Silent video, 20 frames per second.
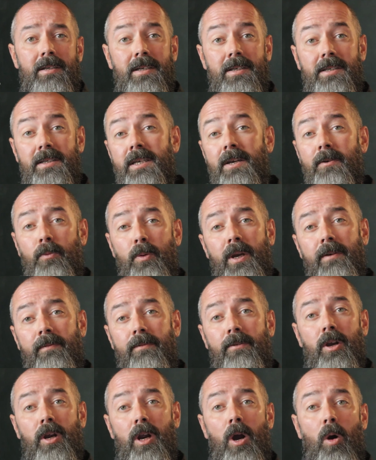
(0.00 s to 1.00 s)
to see if we can
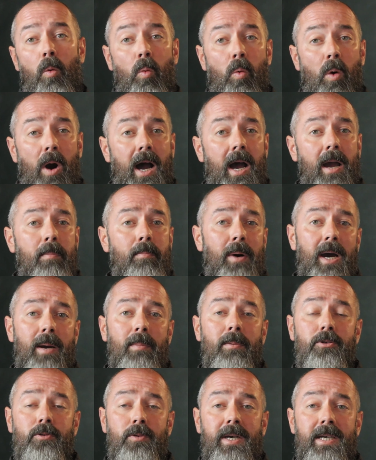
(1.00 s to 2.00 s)
figure out why
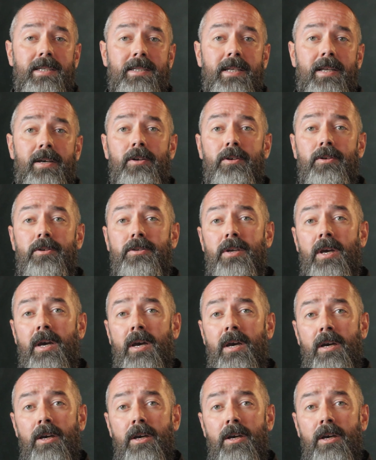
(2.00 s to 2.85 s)
Bible translators